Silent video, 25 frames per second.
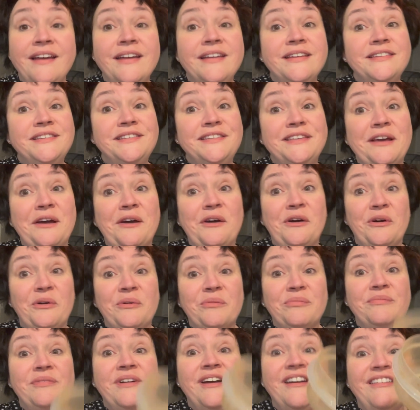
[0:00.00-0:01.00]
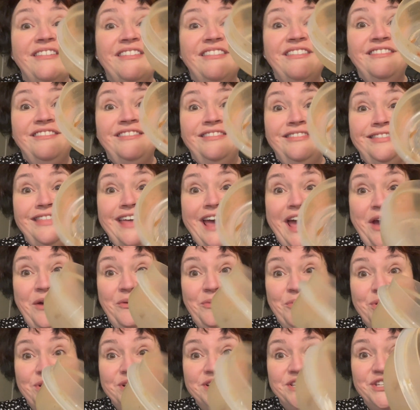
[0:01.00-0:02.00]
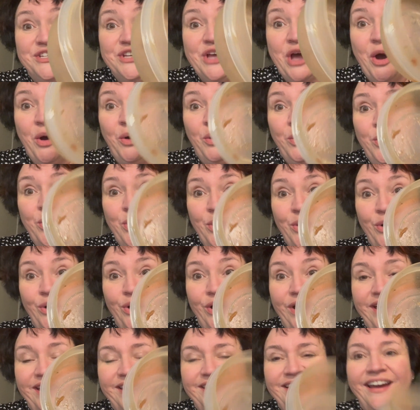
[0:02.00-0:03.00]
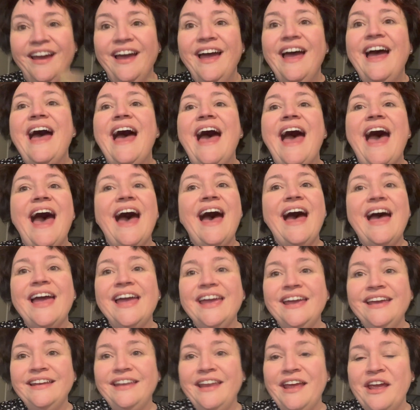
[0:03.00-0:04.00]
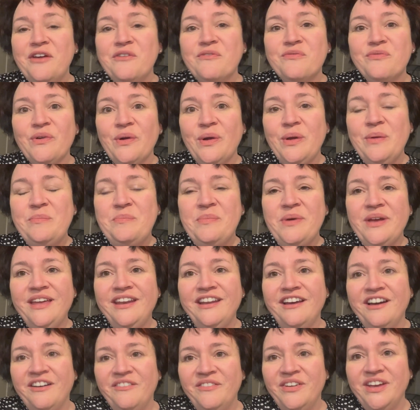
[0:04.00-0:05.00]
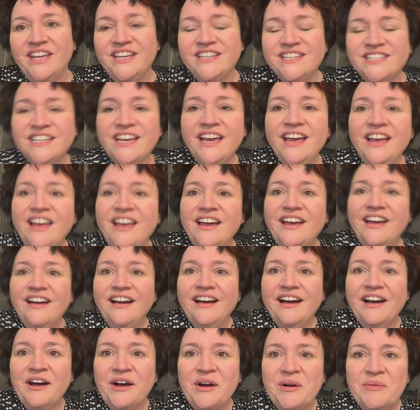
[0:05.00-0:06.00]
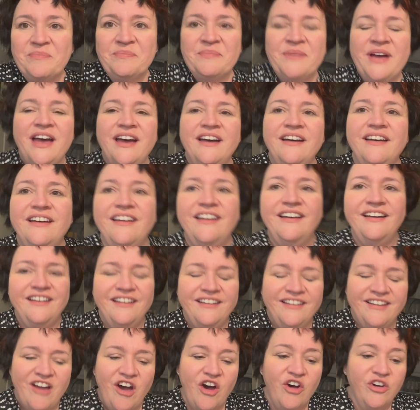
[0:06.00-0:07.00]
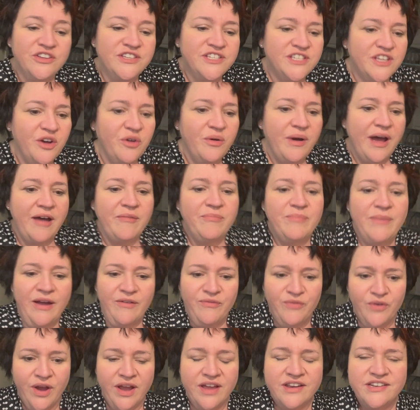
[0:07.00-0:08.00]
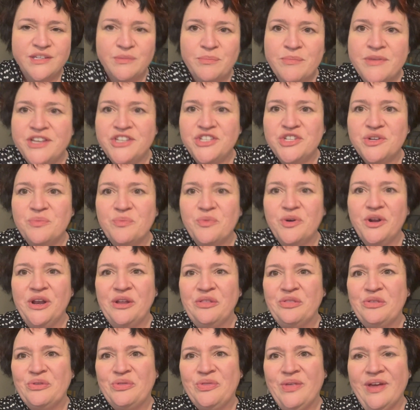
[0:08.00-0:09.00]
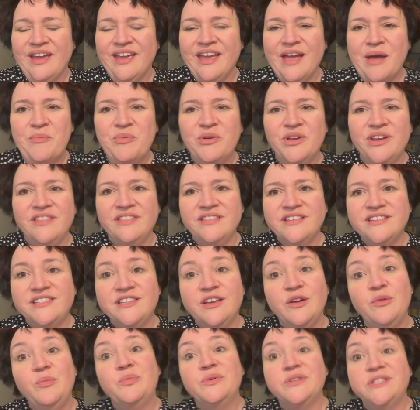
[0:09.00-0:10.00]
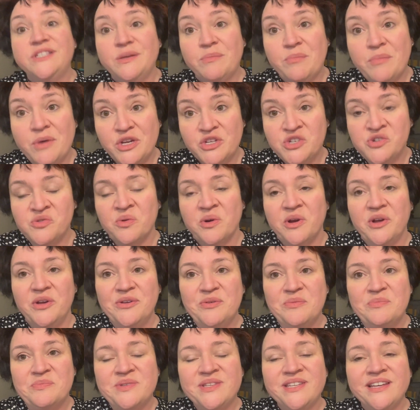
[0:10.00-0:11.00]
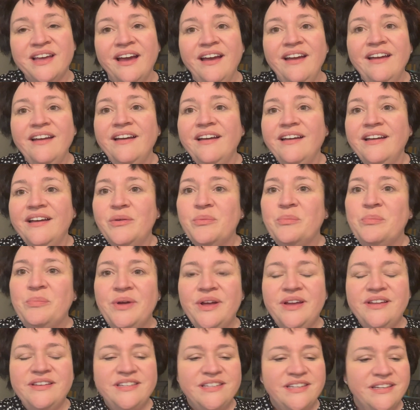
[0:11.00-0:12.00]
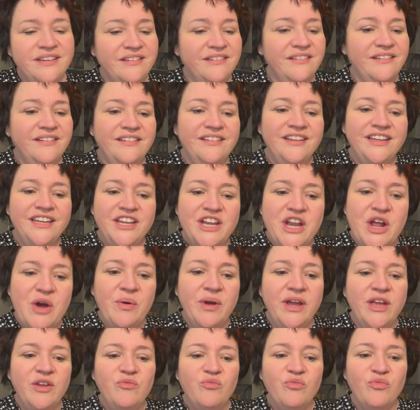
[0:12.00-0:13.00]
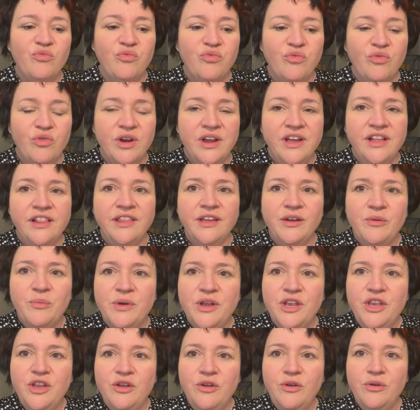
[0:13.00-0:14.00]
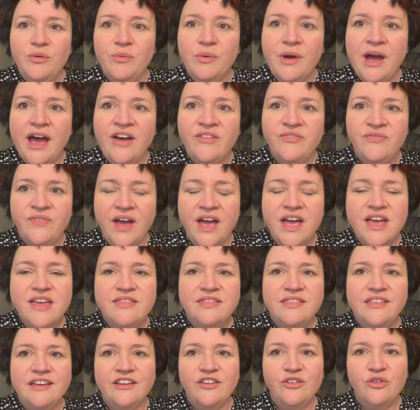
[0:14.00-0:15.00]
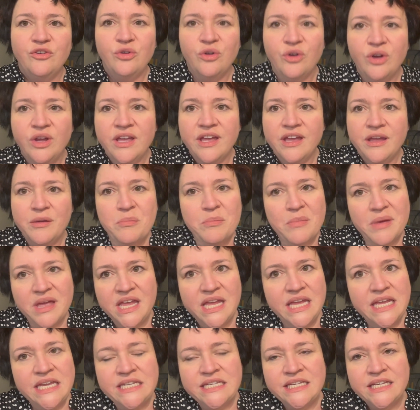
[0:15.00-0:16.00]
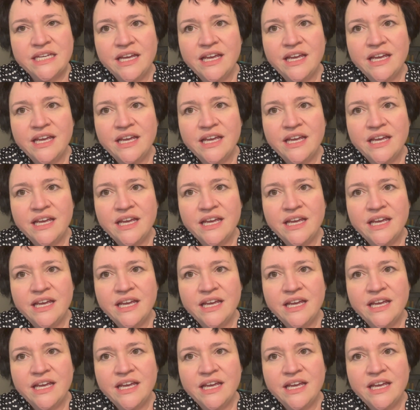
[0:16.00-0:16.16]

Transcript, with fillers: so that was so good. I ate every bit of it. Um, also, I, I forgot to mention one other thing I put in the soup was some mushrooms. But, you know, it really, when you, I find that cooking meat